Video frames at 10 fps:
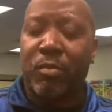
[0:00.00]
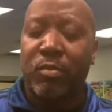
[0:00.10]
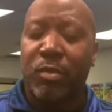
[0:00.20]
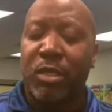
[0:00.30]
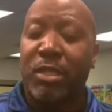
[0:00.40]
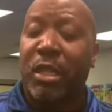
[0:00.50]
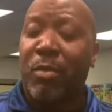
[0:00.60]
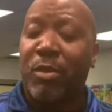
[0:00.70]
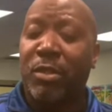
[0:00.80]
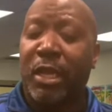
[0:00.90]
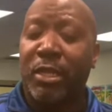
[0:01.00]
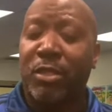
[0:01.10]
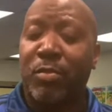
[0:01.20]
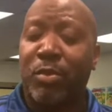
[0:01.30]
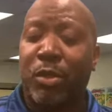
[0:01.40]
it's almost like she
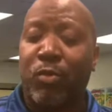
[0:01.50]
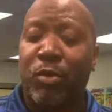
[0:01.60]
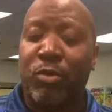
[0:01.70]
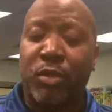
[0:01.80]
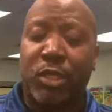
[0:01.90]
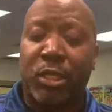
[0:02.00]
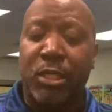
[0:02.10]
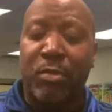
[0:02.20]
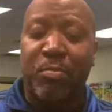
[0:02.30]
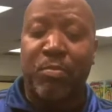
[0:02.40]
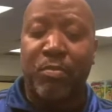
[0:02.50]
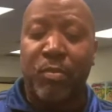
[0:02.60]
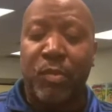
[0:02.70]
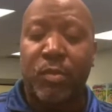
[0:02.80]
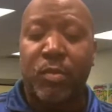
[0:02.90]
put a worksheet
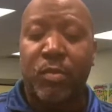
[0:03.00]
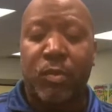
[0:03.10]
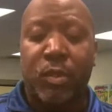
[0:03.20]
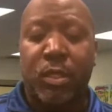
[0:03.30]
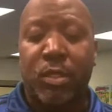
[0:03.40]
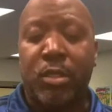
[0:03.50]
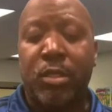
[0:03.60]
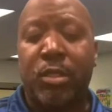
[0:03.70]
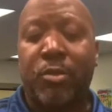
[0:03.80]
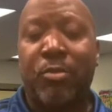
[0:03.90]
in here.